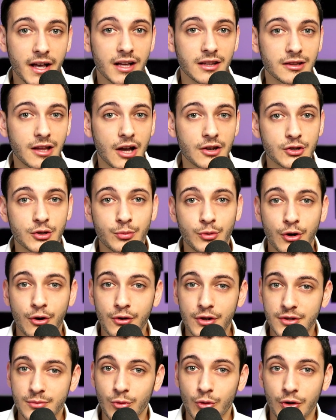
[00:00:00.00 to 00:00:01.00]
Logic Pro
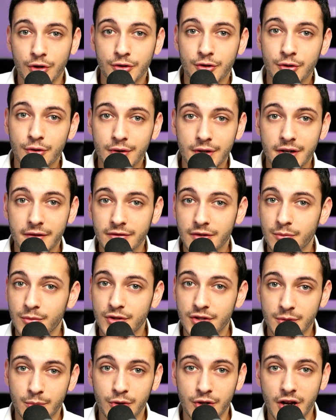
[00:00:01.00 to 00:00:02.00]
is more intuitive to
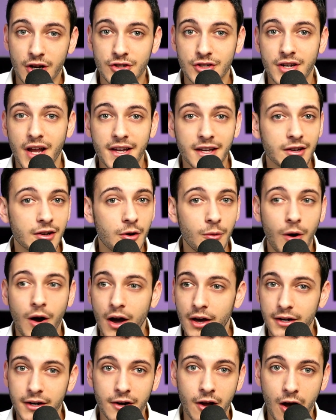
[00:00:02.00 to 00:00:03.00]
music production. I could go
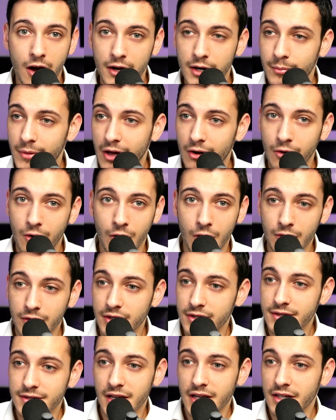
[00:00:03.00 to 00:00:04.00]
on and on about all
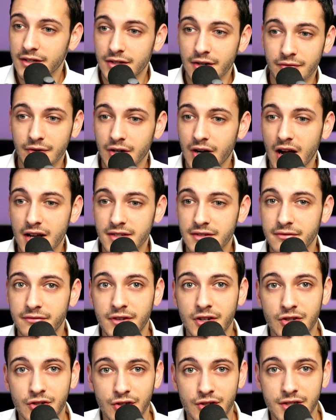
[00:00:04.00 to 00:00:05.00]
these different kinds of
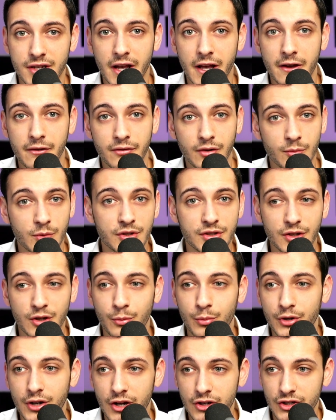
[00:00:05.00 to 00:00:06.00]
features for musical
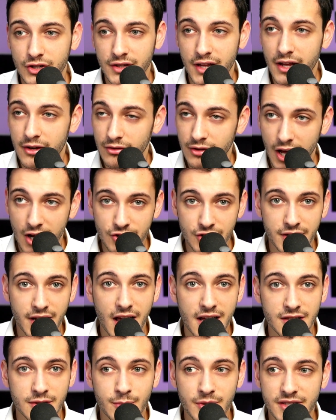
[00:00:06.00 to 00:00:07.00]
production that Logic
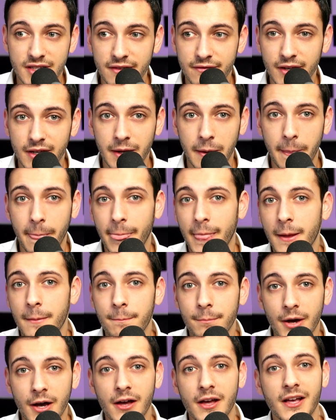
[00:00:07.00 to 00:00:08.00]
has specific,
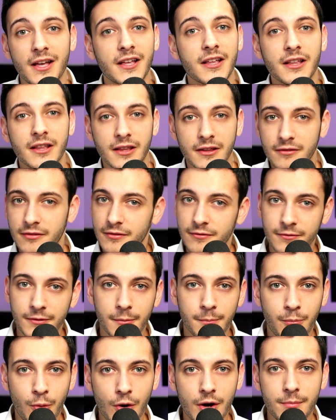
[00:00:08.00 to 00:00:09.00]
but the
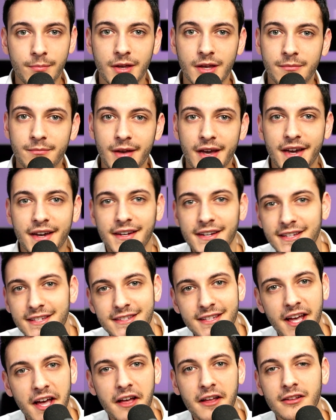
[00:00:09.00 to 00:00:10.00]
point being made is
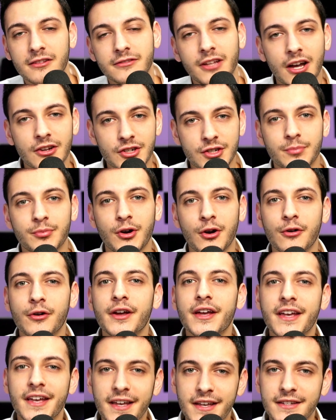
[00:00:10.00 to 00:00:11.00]
that Logic Pro
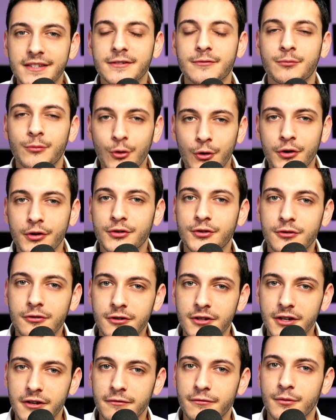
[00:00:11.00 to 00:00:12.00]
is more
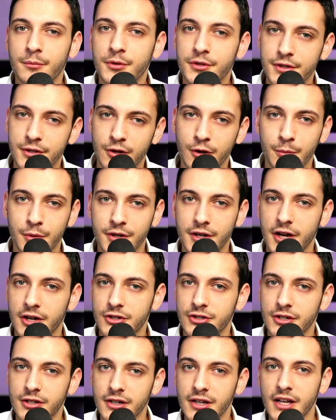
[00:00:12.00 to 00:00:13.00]
intuitive for musical
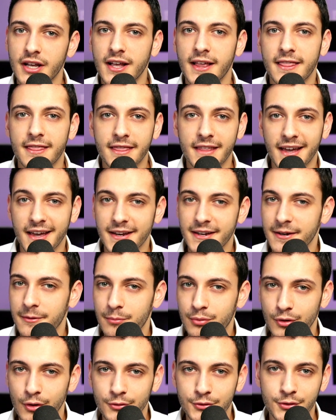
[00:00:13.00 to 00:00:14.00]
production than
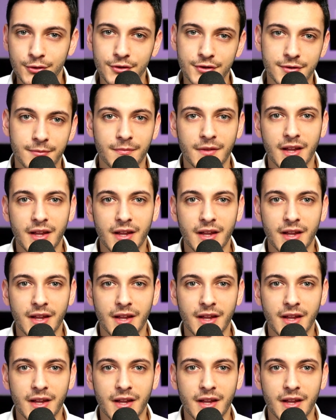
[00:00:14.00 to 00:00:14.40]
Pro Tools.